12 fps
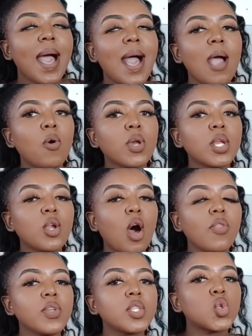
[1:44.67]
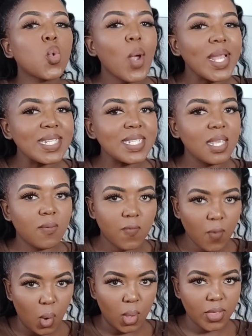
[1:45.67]
i ordered on the
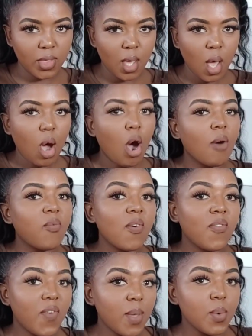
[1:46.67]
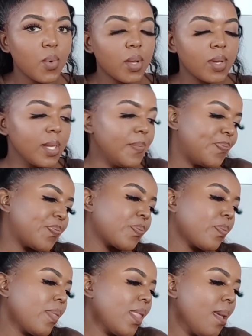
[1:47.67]
24th of february
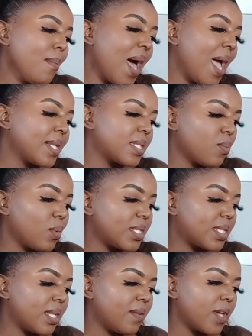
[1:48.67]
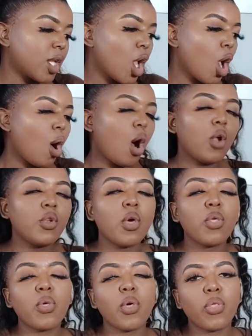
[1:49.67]
my item was delivered on
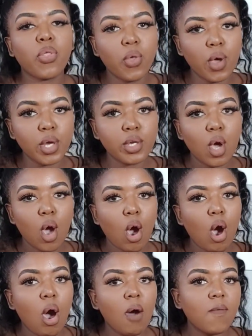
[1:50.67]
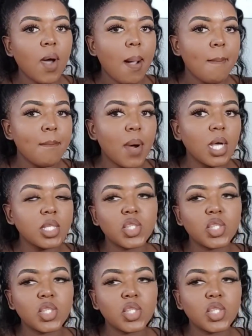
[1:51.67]
the 3rd of March.